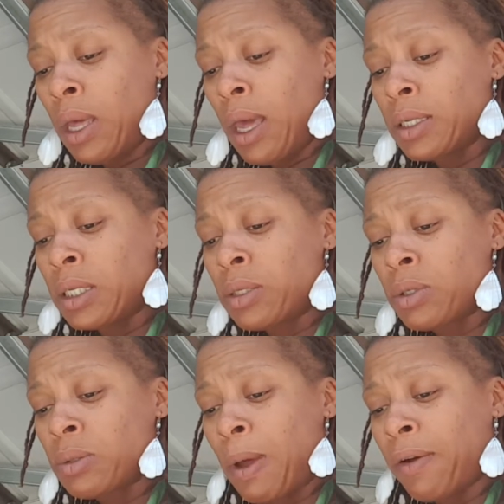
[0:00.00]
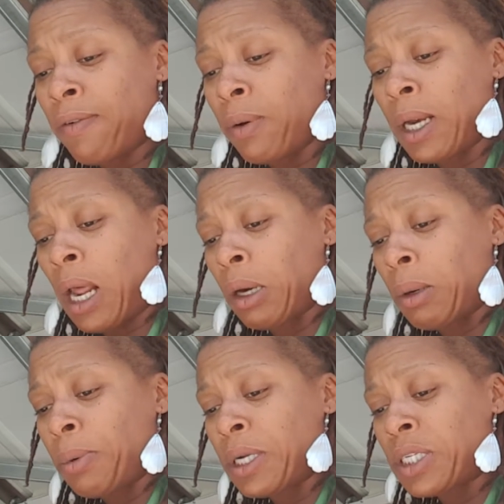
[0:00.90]
and disrespectful, and I don't
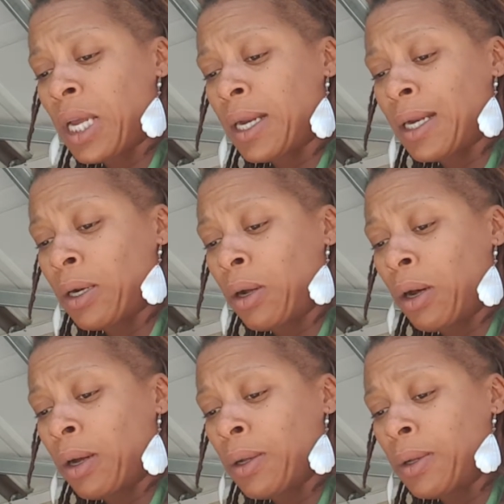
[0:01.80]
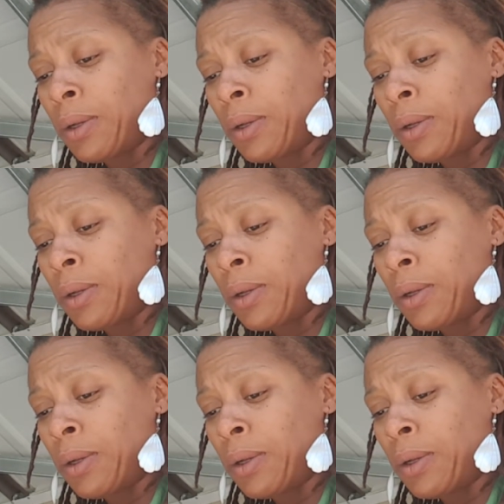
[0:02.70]
appreciate it at all.